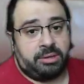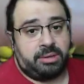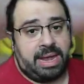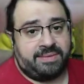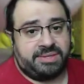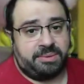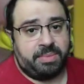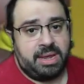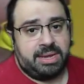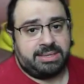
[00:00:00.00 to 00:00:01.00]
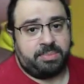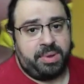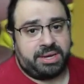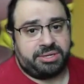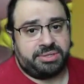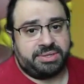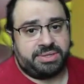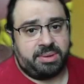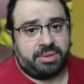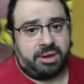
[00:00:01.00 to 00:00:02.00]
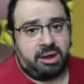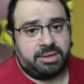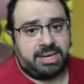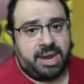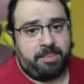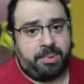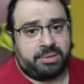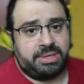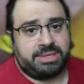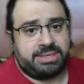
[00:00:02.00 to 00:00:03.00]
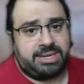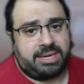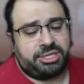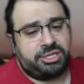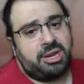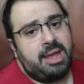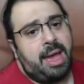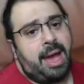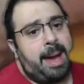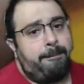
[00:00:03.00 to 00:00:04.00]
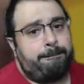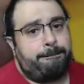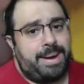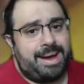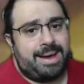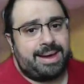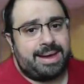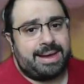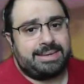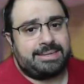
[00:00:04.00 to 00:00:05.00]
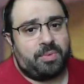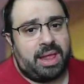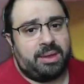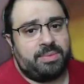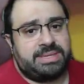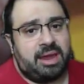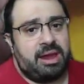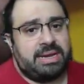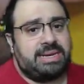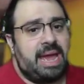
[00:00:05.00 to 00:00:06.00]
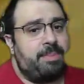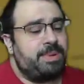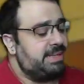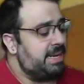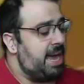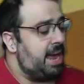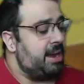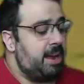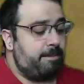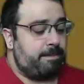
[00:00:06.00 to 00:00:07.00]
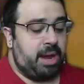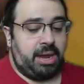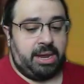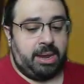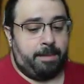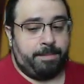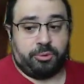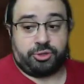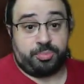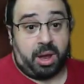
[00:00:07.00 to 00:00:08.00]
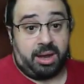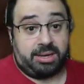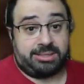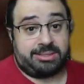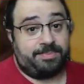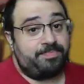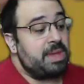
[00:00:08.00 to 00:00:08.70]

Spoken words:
have some pictures of some of the cards that I pulled and such. But while I was there, I did happen to get my booster box.